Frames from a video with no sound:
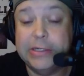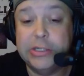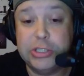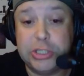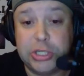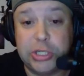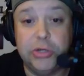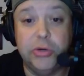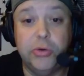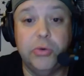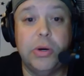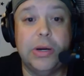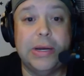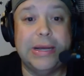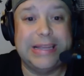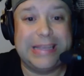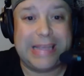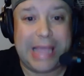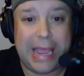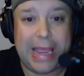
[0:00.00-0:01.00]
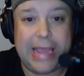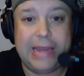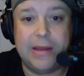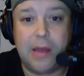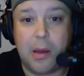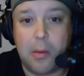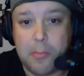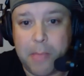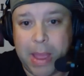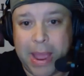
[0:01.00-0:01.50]
to Cade
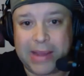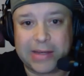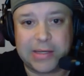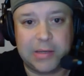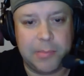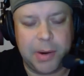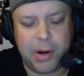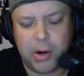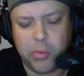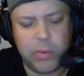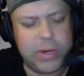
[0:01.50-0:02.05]
McNamara.